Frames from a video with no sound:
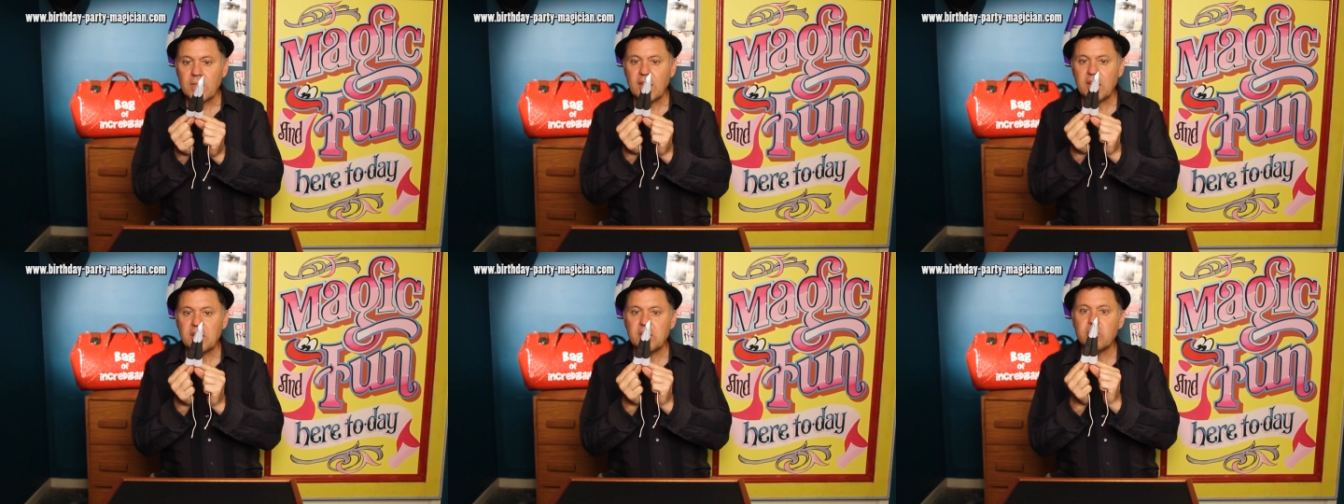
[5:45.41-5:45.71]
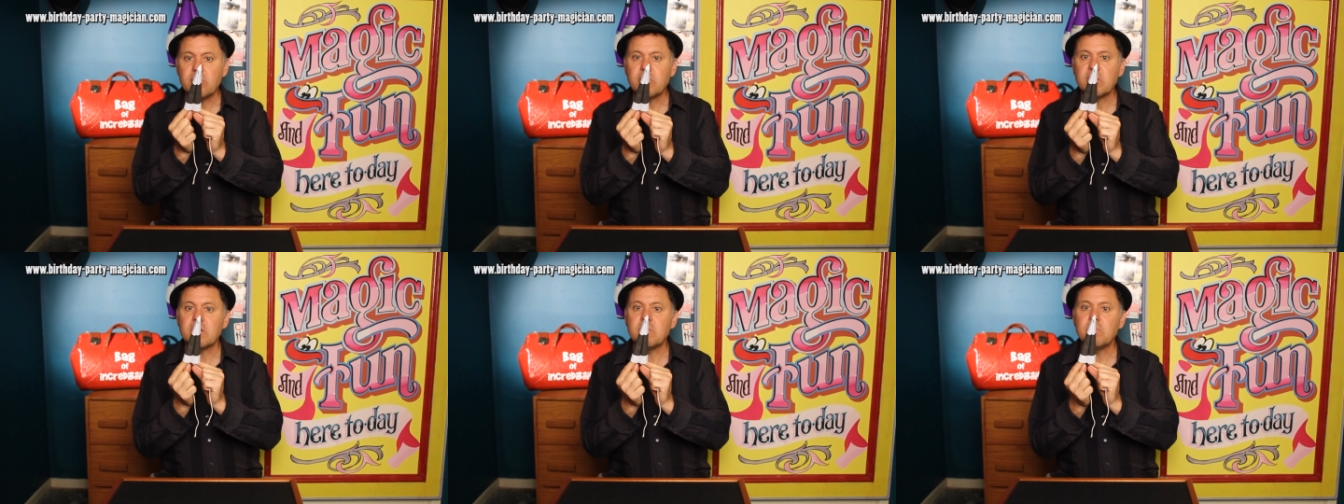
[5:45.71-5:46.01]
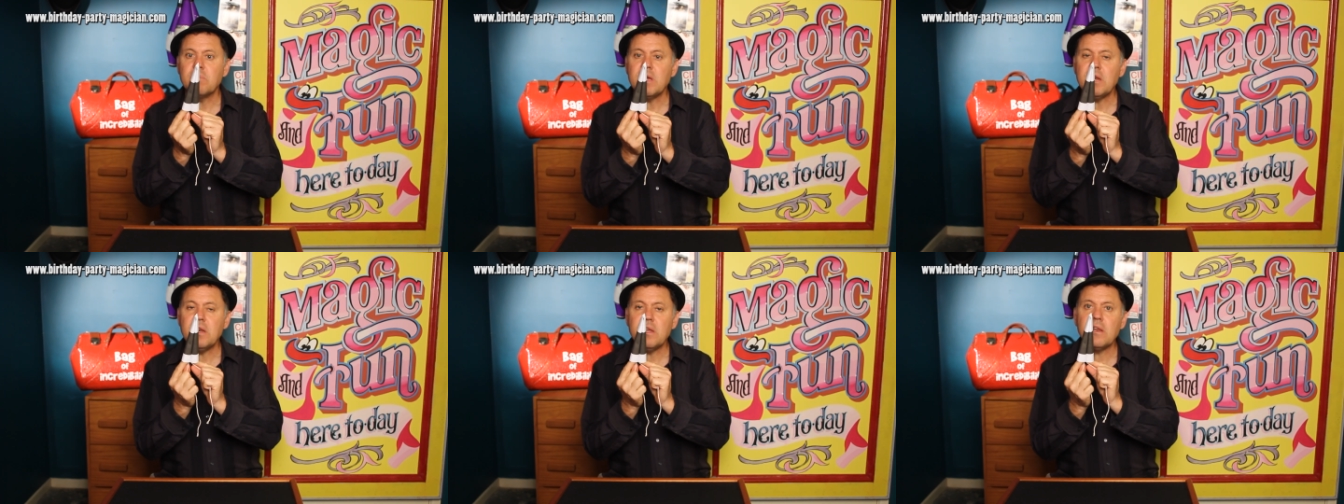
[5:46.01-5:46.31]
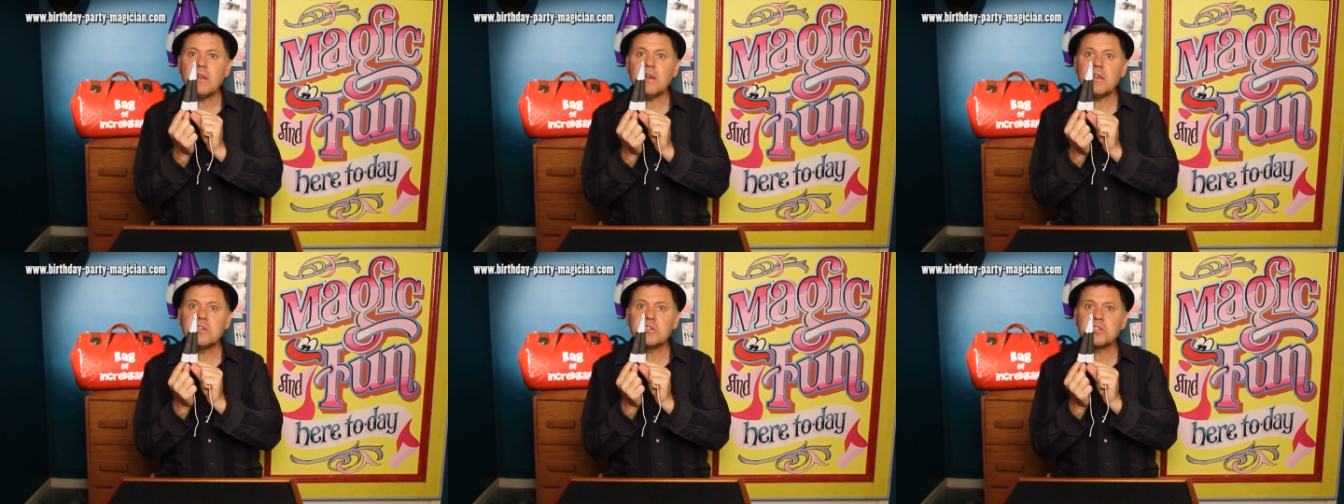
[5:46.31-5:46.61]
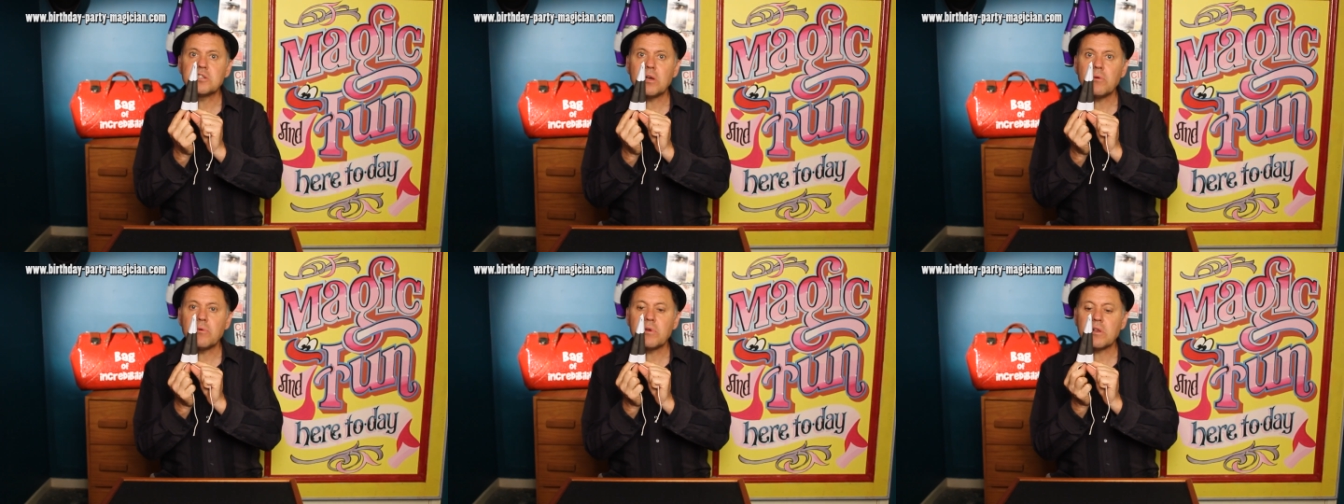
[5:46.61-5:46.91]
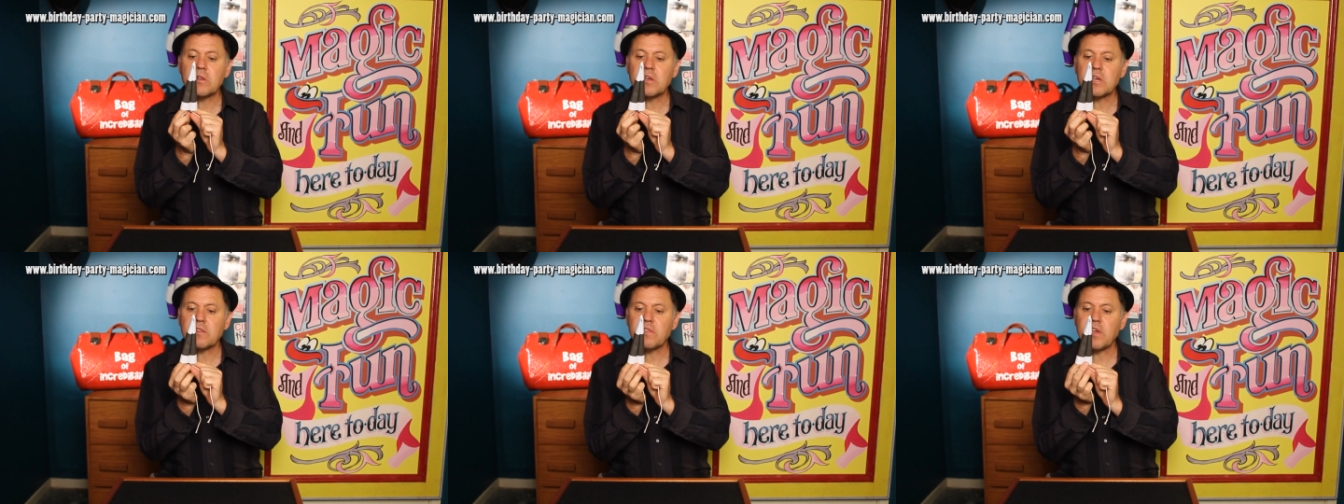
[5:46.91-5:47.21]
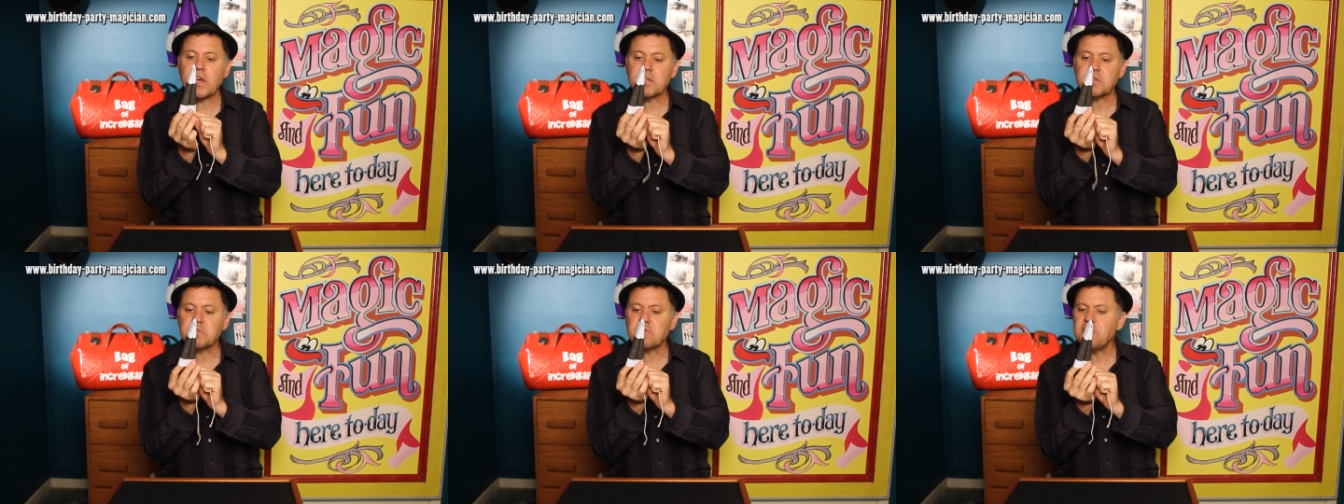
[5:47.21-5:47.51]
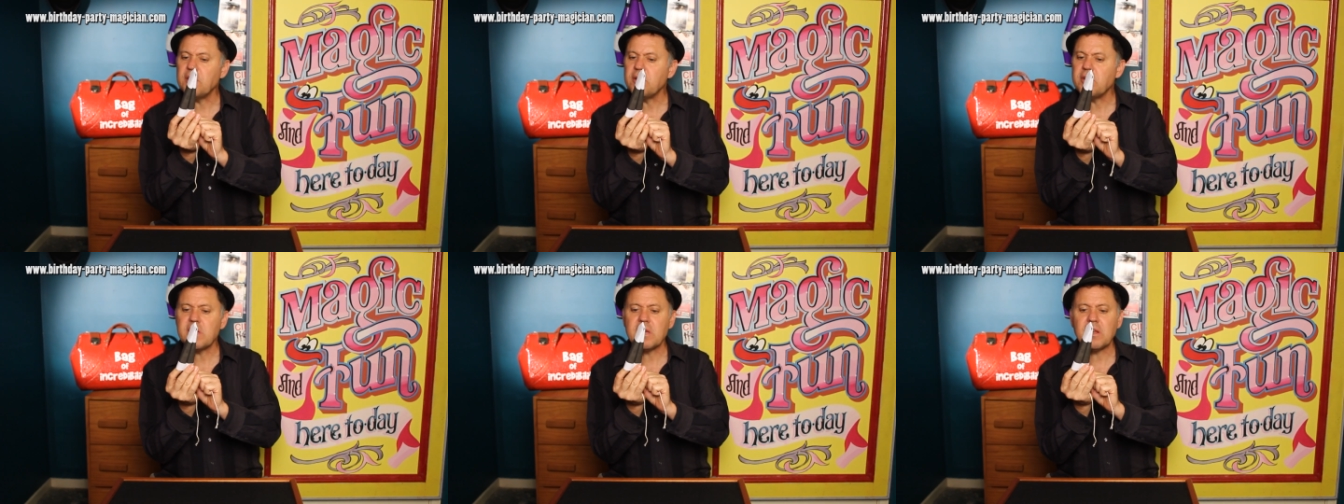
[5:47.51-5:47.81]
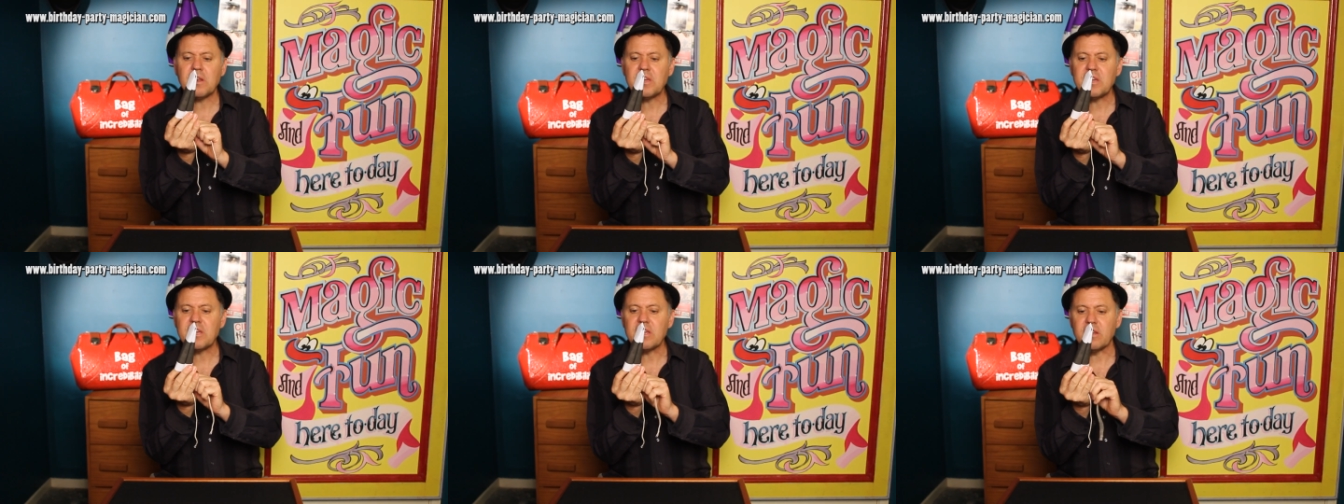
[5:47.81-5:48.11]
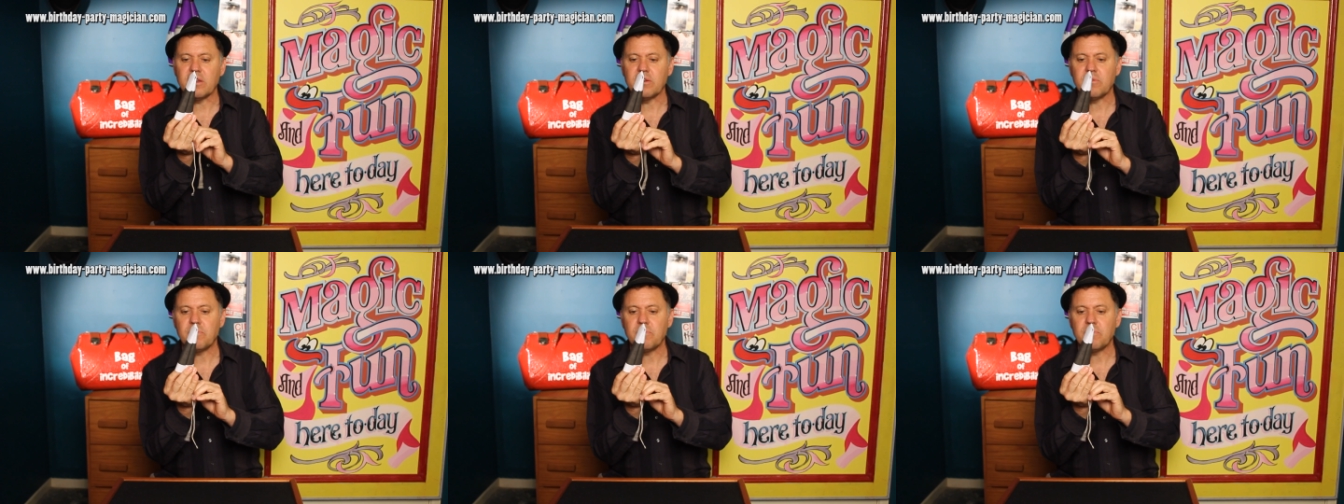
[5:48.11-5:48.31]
and you can immediately show it like that. It's very clean.